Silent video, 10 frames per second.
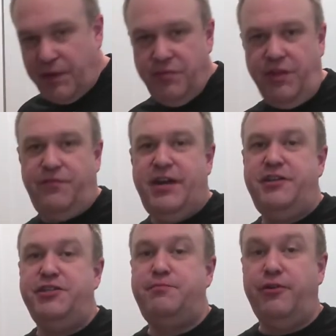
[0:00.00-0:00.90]
The feta
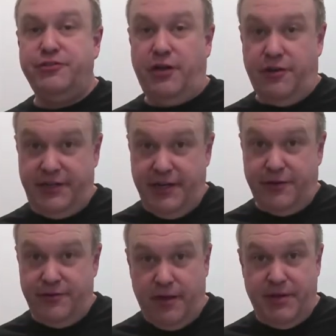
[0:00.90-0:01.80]
just pulls it all
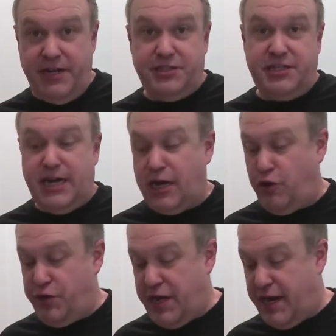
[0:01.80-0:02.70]
together. It's a taco.
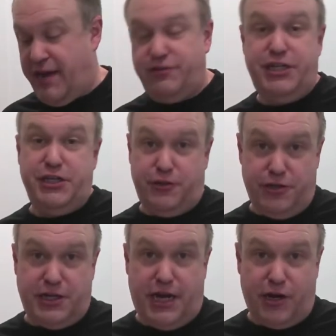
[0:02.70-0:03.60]
You gotta have cheese on your
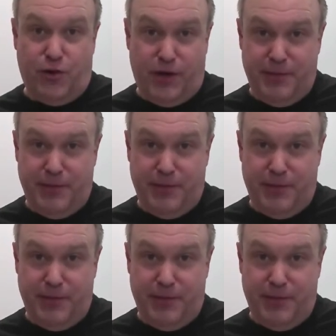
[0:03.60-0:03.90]
taco.